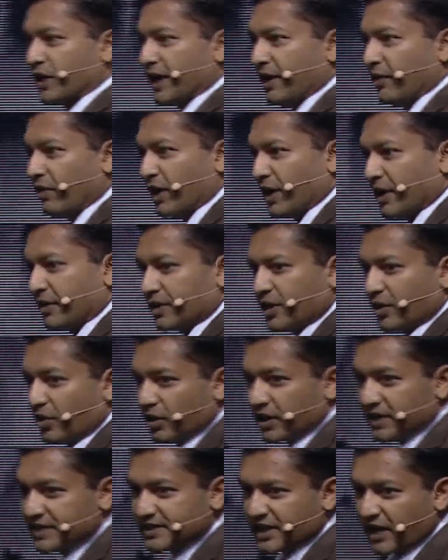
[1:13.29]
era in the
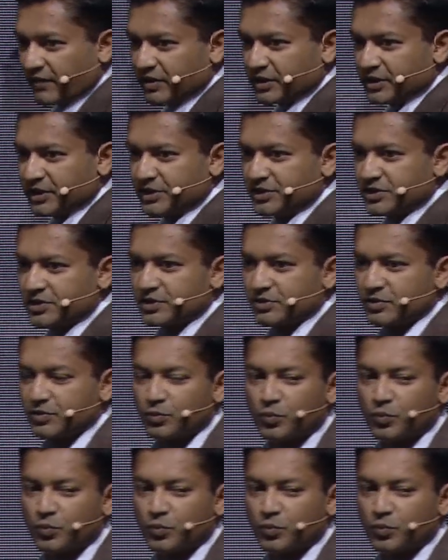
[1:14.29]
early 70s,